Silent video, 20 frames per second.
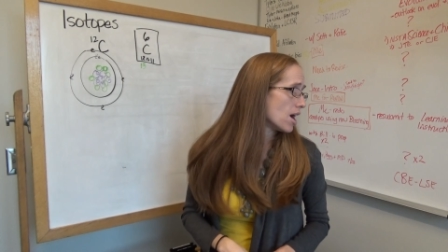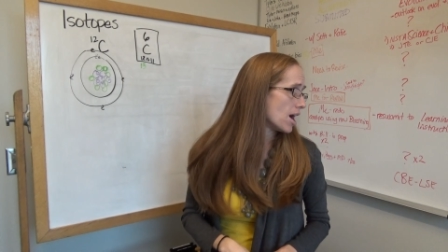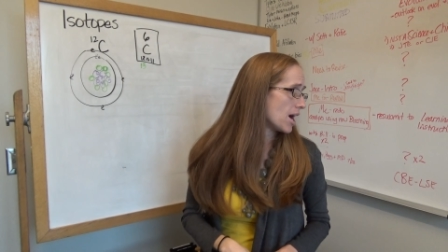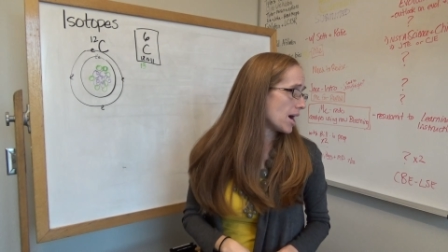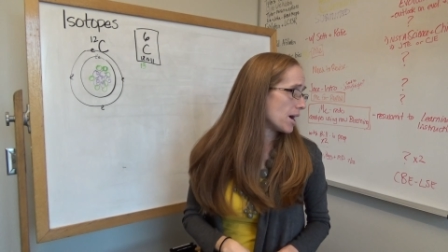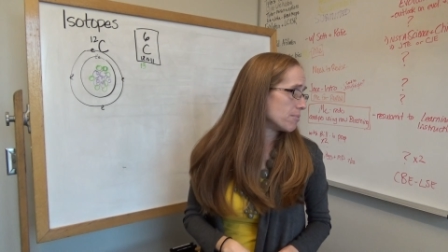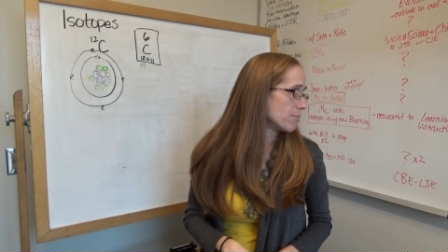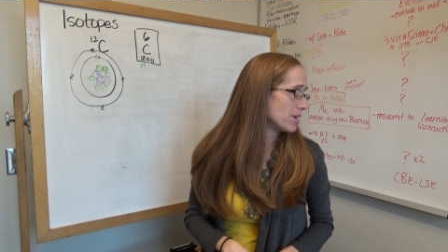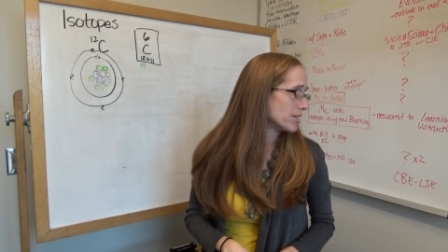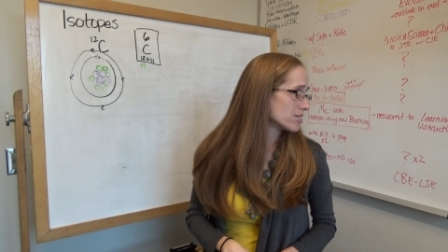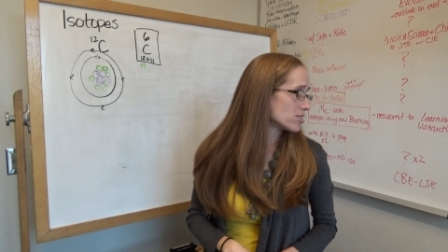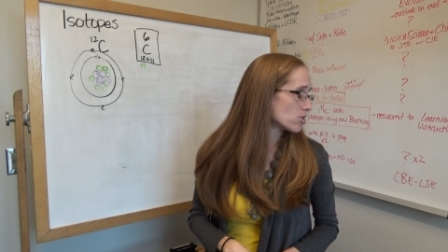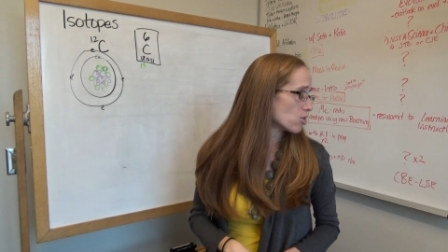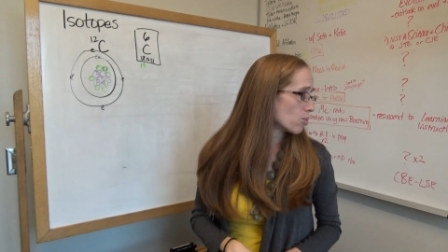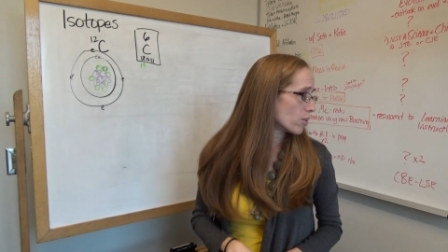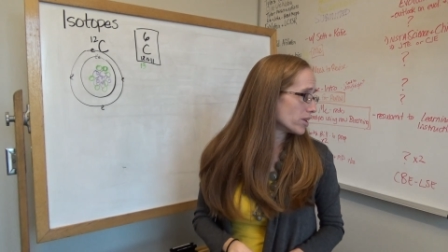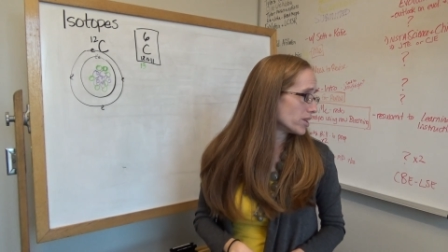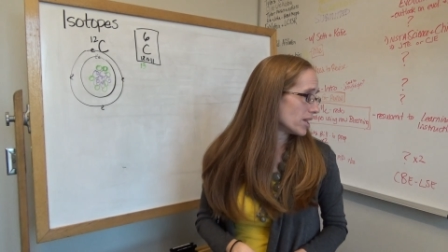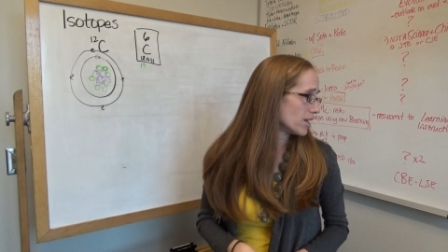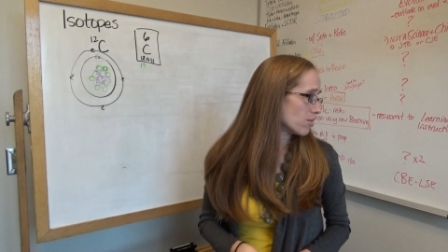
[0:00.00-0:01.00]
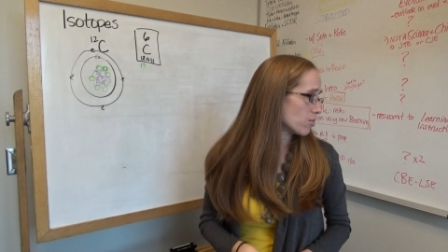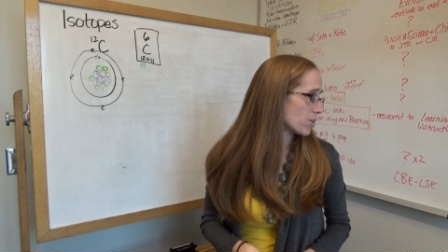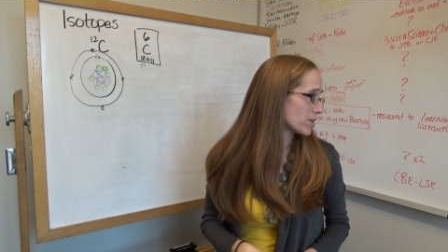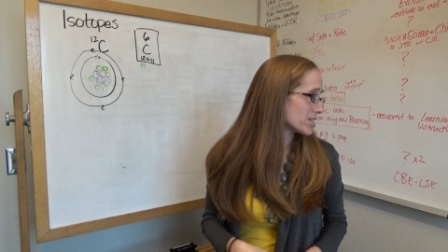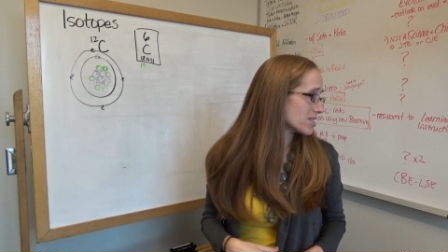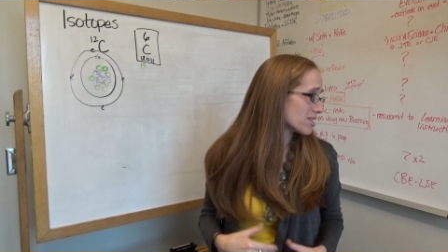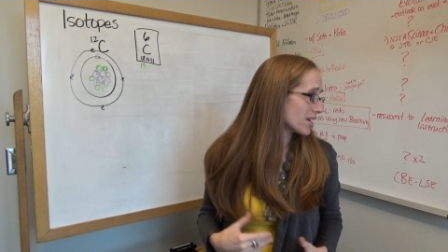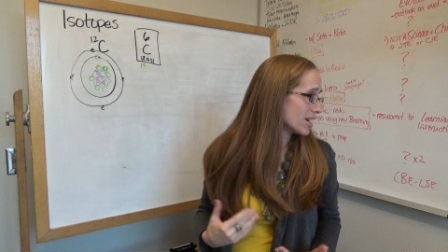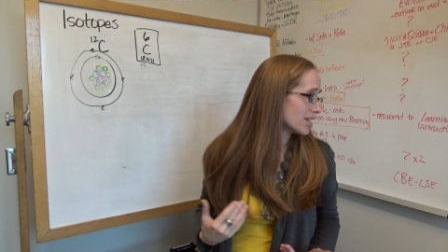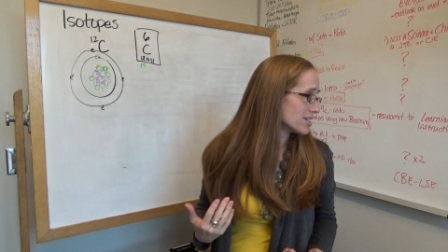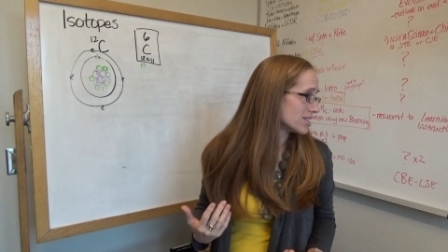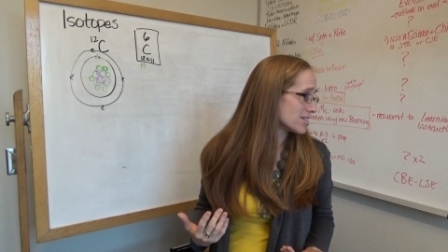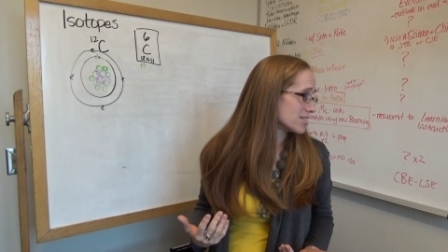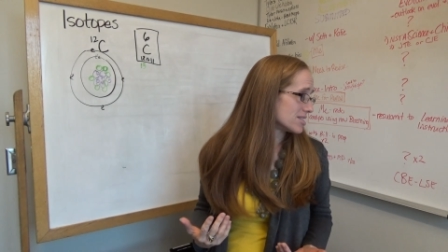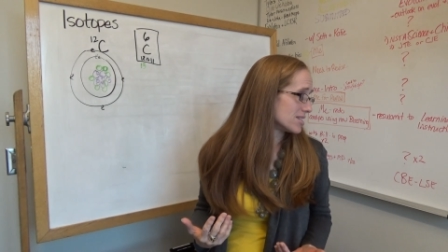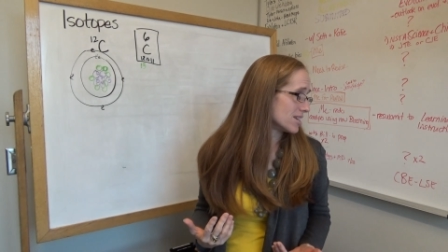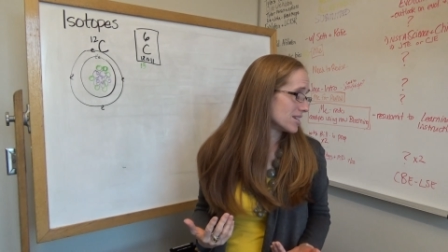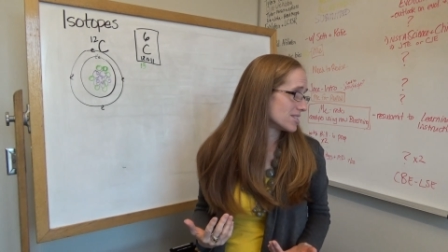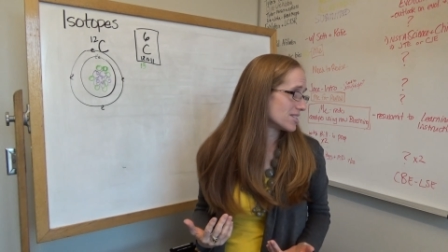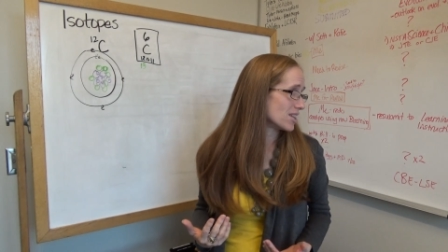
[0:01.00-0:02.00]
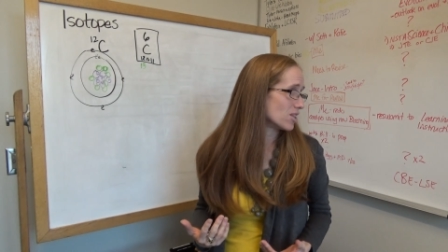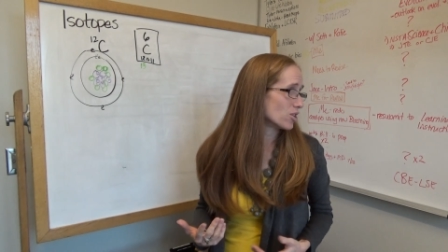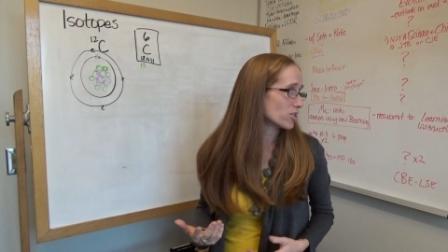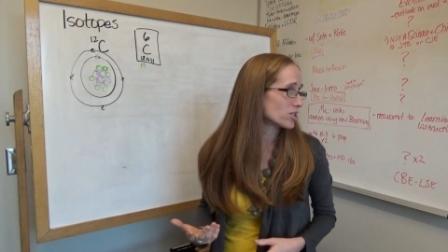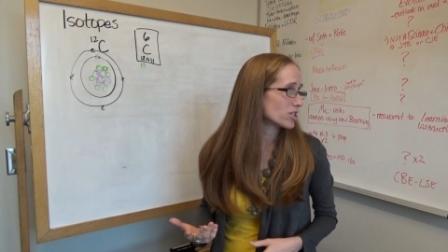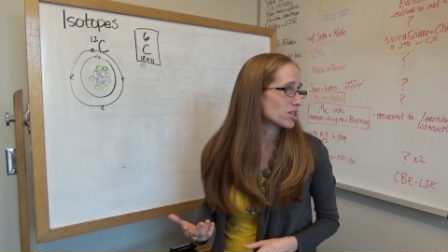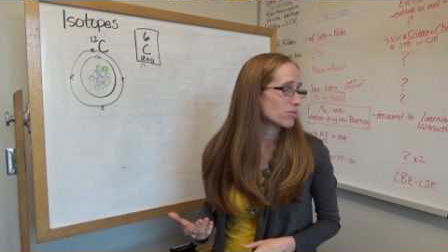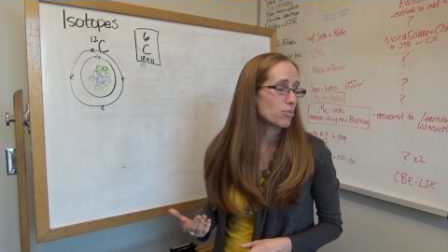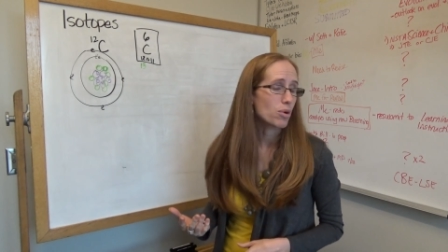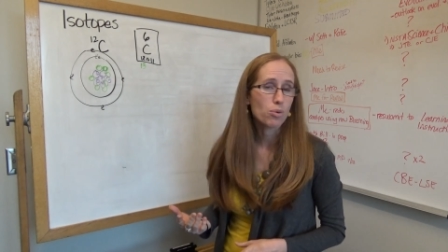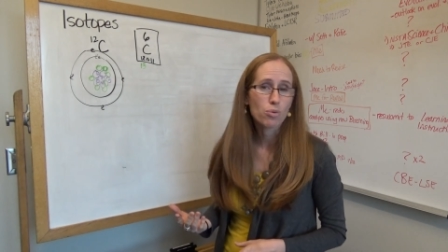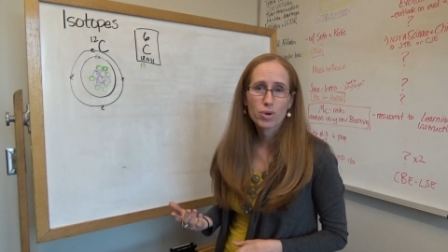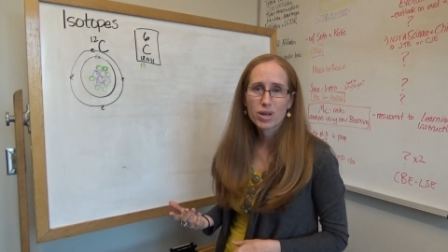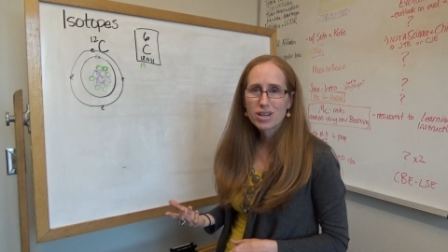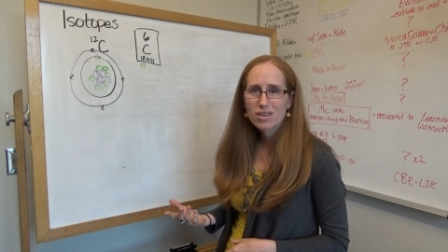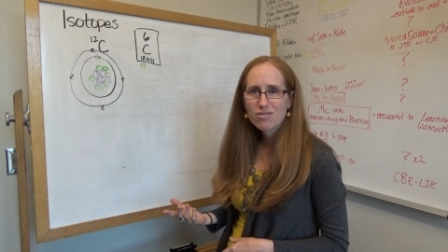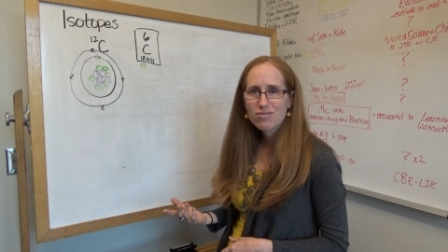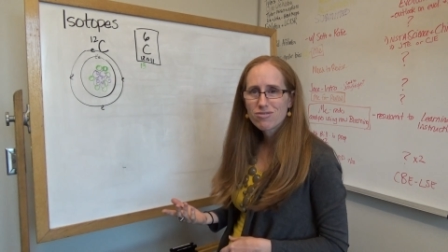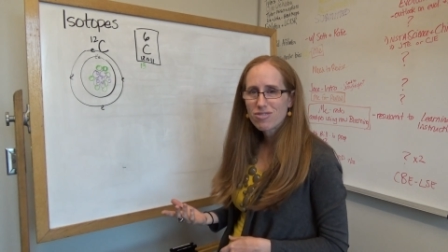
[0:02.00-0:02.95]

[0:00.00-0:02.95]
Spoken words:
And so what scientists did is they looked at a marine